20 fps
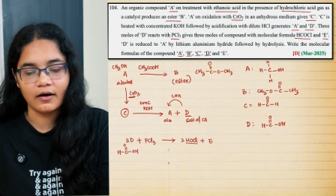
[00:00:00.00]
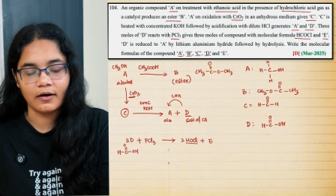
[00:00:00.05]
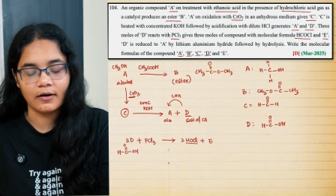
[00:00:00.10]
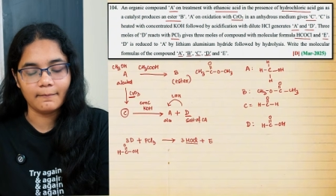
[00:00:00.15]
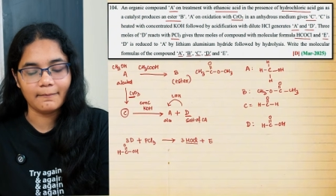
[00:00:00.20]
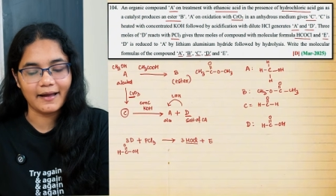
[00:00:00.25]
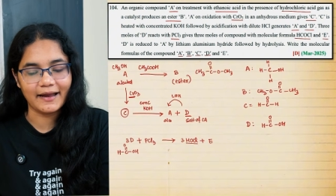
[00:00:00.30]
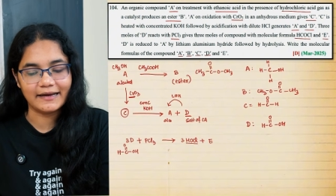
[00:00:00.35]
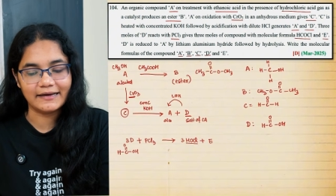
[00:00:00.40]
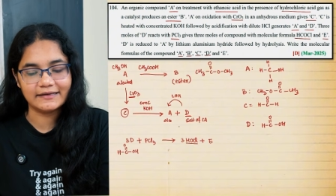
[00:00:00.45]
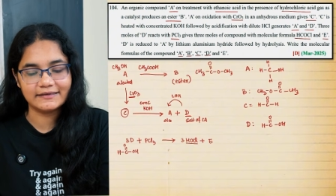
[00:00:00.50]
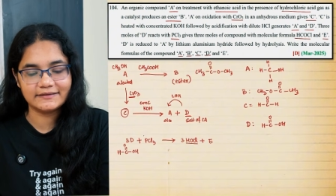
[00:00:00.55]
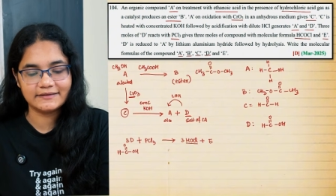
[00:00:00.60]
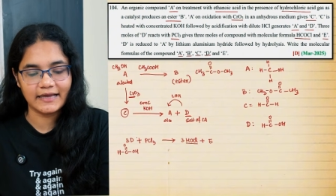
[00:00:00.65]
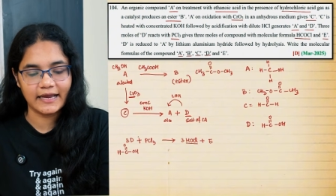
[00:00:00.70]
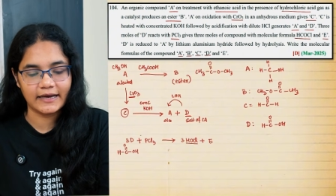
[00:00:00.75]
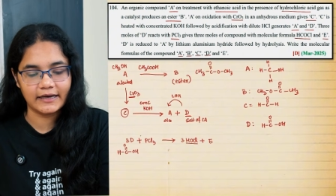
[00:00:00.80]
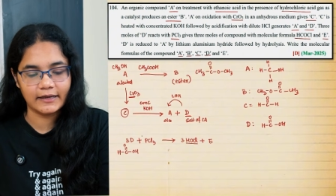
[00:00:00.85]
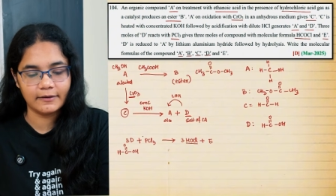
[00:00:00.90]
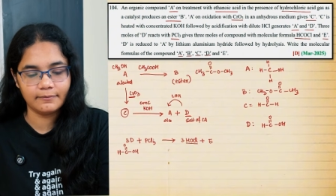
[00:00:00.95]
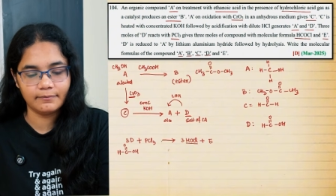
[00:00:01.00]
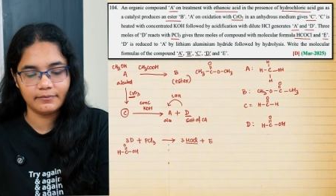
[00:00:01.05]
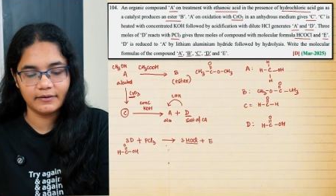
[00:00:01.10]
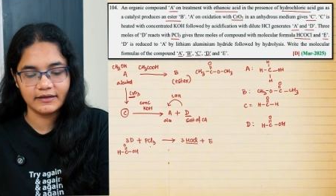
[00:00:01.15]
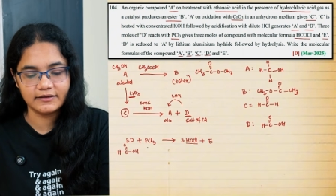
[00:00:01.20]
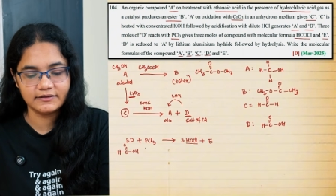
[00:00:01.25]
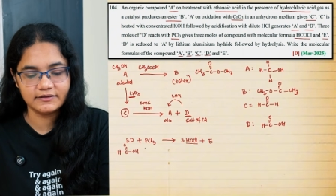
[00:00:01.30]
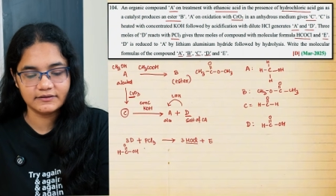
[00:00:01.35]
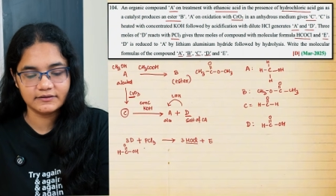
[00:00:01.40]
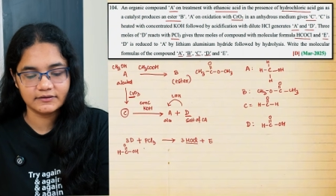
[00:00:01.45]
minus Na
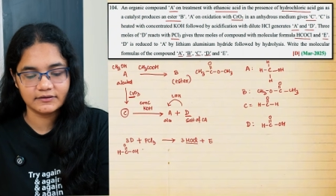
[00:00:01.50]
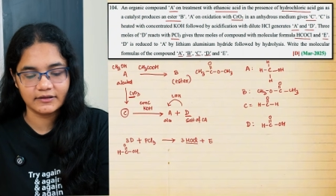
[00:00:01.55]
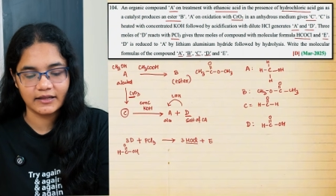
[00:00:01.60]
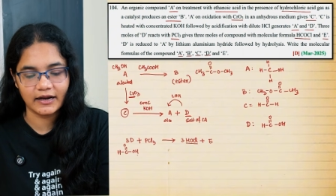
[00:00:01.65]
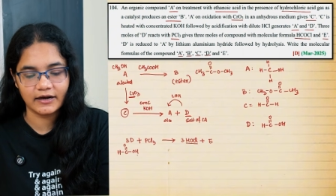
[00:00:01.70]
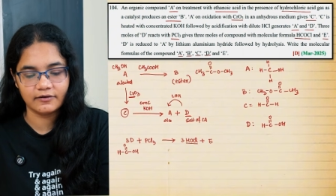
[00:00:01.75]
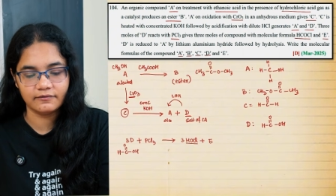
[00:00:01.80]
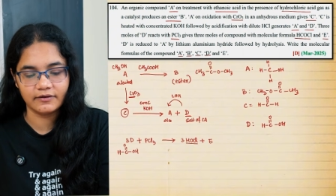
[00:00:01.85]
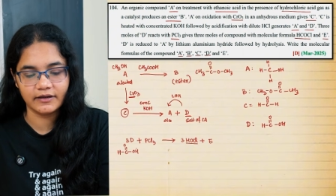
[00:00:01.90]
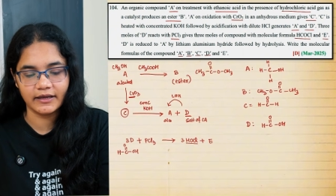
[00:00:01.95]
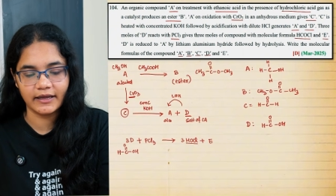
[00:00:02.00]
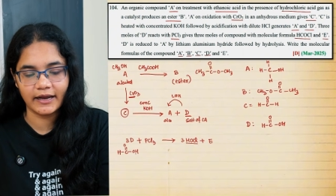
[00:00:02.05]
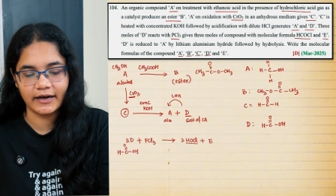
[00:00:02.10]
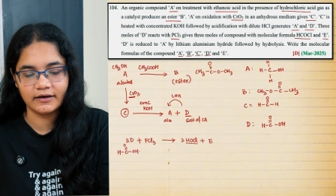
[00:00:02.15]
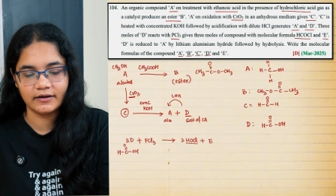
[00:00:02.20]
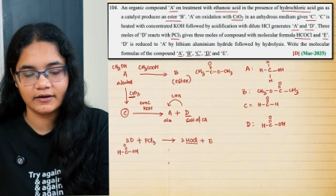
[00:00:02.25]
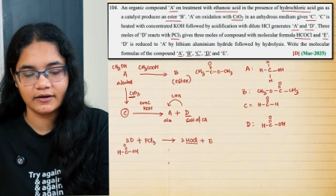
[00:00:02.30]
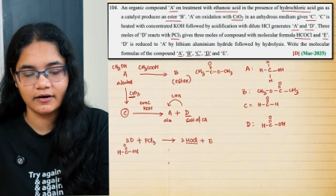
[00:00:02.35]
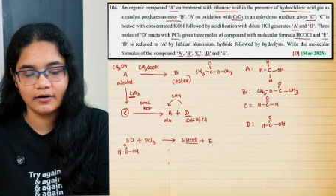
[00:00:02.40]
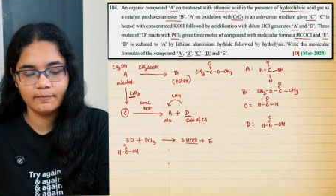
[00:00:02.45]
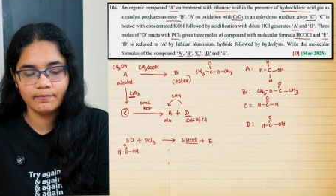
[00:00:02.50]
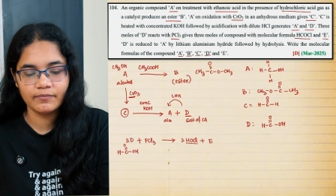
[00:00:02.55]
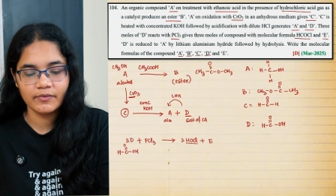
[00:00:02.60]
plus, that we get here,